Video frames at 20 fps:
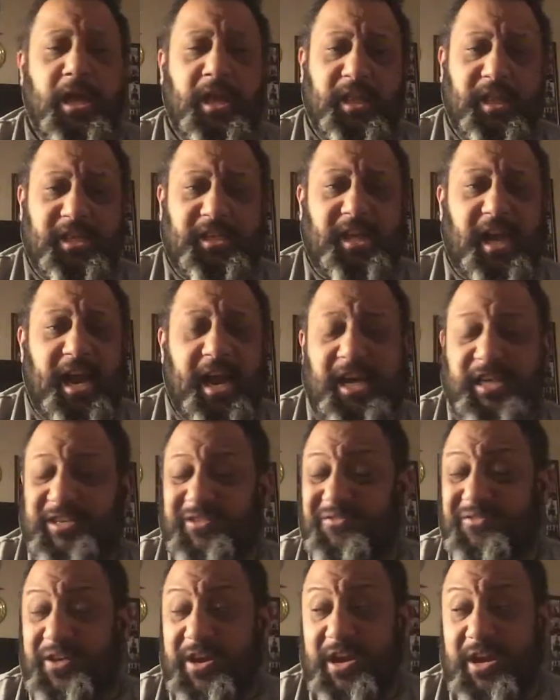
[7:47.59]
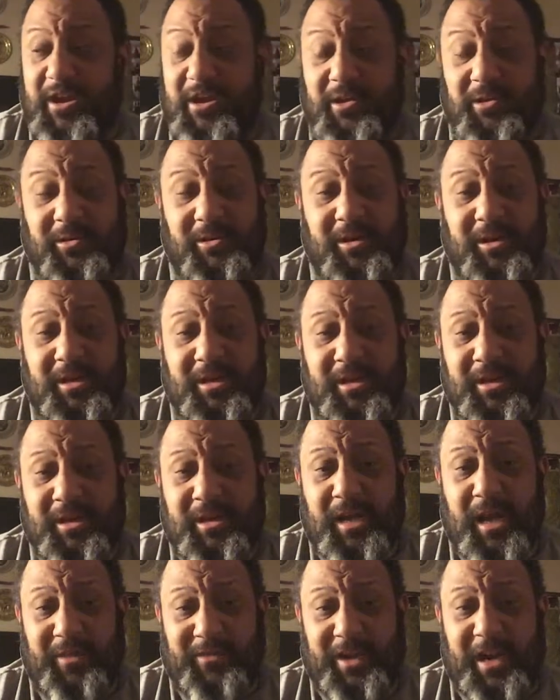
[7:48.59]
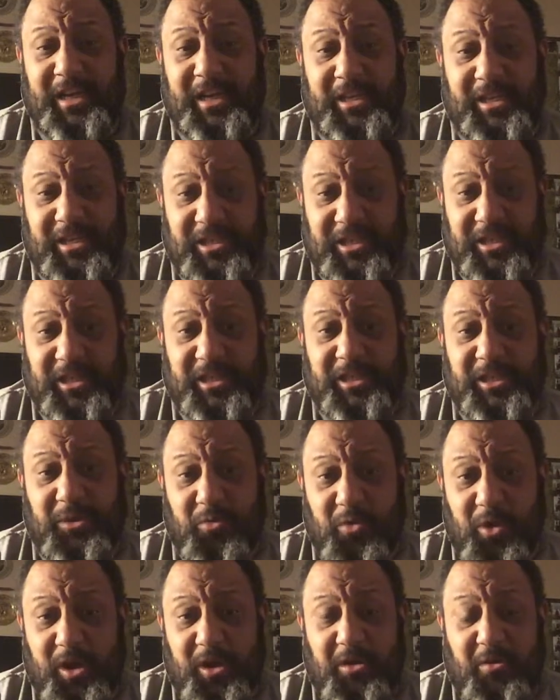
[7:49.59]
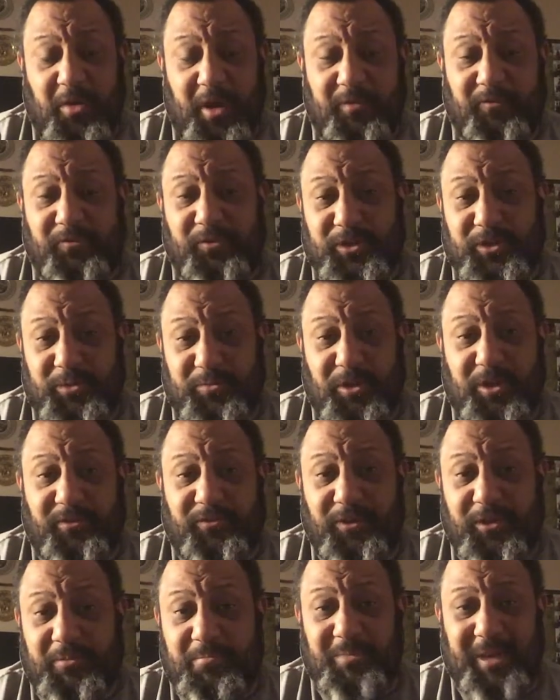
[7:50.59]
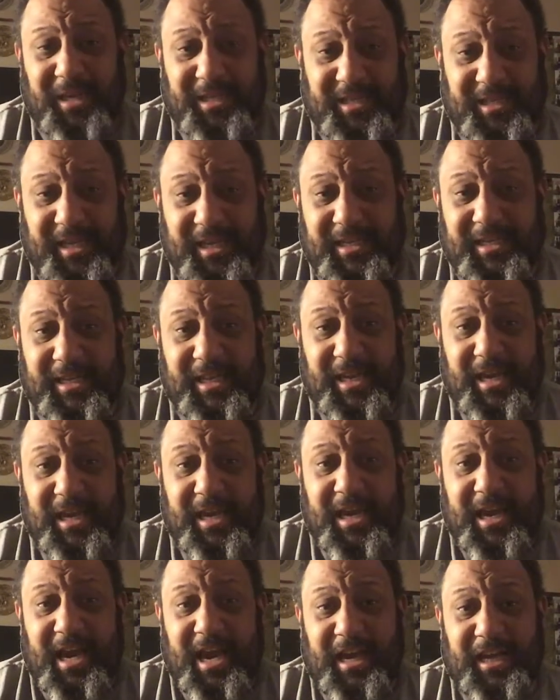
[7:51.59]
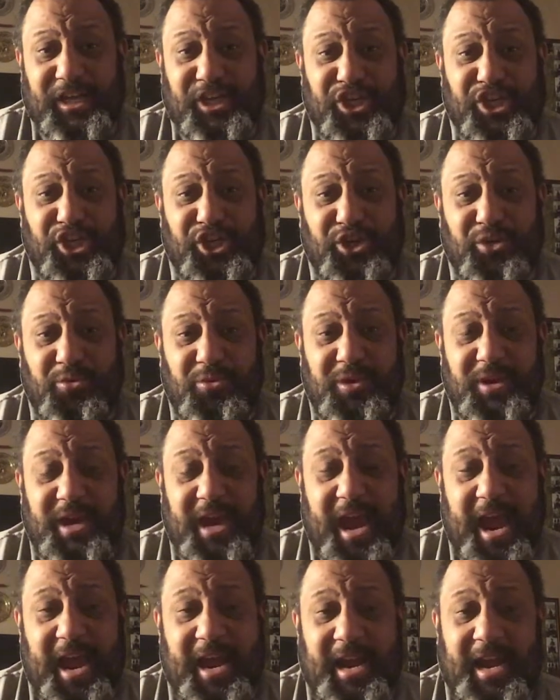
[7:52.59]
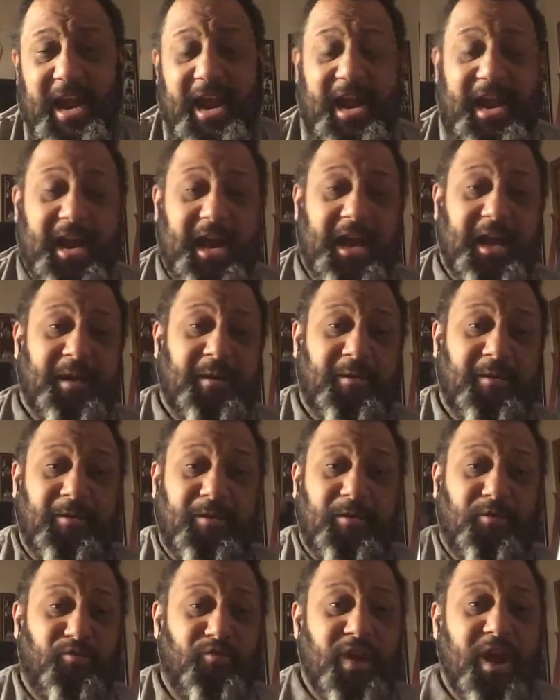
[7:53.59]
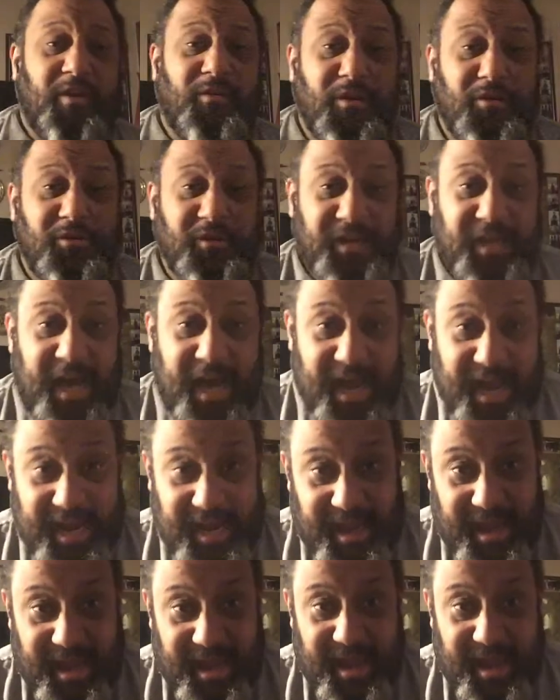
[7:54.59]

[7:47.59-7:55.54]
This guy has a video of an 1861 rifled Springfield musket, and he's shooting at a railroad tie,